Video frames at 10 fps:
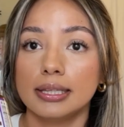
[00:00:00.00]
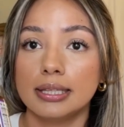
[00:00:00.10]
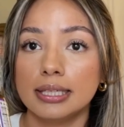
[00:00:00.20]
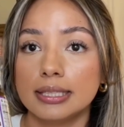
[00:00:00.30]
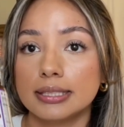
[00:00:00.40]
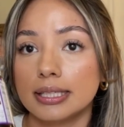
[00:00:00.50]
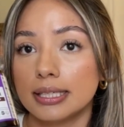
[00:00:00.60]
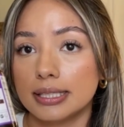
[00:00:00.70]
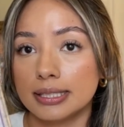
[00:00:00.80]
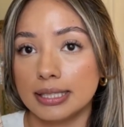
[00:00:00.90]
this
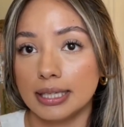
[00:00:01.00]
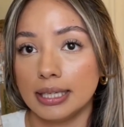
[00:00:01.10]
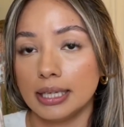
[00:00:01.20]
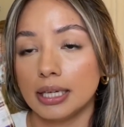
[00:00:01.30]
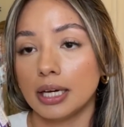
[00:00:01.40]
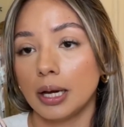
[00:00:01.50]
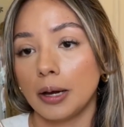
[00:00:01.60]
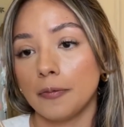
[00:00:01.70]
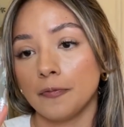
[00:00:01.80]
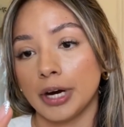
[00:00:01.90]
zinc
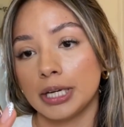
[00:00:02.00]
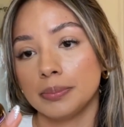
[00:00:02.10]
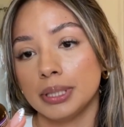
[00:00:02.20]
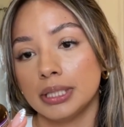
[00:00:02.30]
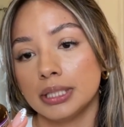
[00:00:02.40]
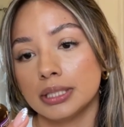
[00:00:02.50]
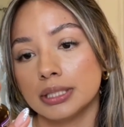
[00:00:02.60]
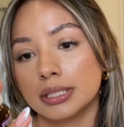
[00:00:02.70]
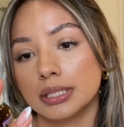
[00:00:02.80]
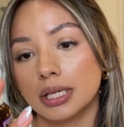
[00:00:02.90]

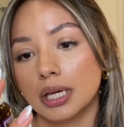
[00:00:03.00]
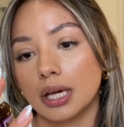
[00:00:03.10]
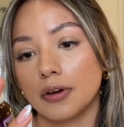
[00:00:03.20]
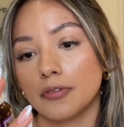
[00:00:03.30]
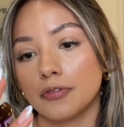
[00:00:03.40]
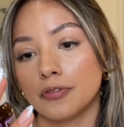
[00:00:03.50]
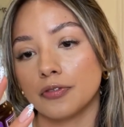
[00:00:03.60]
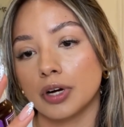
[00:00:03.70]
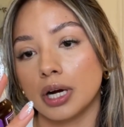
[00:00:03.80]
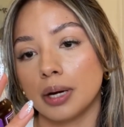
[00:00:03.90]
vitamins
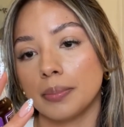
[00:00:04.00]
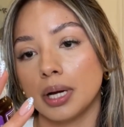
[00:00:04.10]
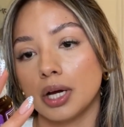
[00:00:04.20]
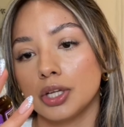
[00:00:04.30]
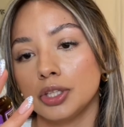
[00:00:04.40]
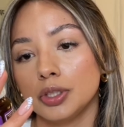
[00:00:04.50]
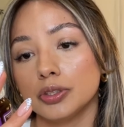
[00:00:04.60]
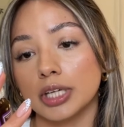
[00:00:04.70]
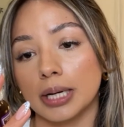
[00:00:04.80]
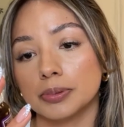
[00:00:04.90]
from New
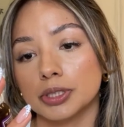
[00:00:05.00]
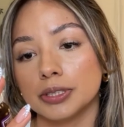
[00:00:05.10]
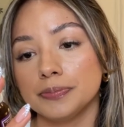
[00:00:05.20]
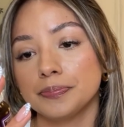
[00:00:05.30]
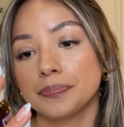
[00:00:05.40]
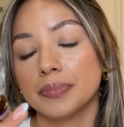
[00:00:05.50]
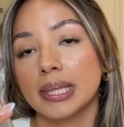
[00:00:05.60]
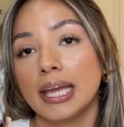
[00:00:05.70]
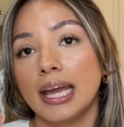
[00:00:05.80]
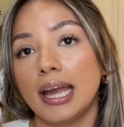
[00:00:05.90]
Chapter.
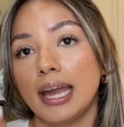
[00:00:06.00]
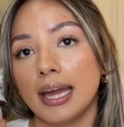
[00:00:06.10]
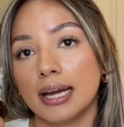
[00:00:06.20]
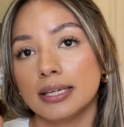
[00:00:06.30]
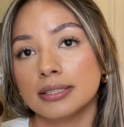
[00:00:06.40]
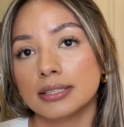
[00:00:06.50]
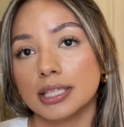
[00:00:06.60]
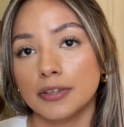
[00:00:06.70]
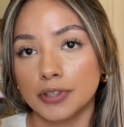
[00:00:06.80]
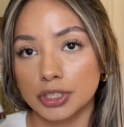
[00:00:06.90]
And
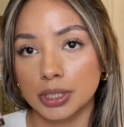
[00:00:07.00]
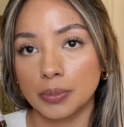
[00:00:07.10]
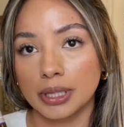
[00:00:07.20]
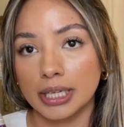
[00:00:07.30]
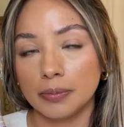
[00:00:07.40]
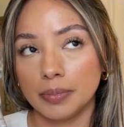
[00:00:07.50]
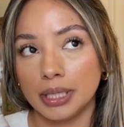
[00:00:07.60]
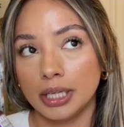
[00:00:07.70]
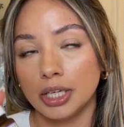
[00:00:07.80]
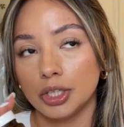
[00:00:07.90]
if you're someone like
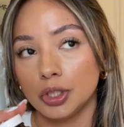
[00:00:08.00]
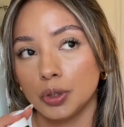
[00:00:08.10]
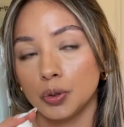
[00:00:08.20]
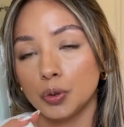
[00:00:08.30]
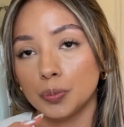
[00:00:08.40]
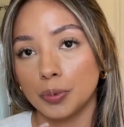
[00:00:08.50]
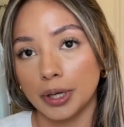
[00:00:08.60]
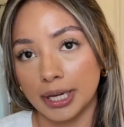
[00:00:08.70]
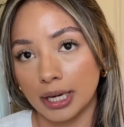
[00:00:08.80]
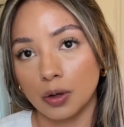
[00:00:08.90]
me, you
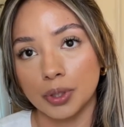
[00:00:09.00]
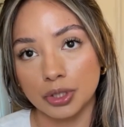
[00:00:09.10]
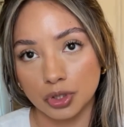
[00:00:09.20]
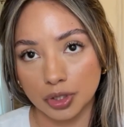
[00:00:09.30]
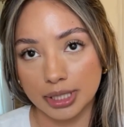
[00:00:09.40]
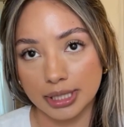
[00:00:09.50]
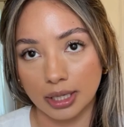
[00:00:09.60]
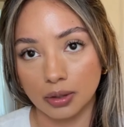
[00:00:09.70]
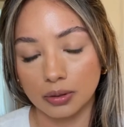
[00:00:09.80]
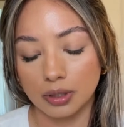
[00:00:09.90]
break out when you stress
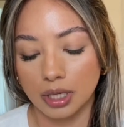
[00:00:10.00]
out,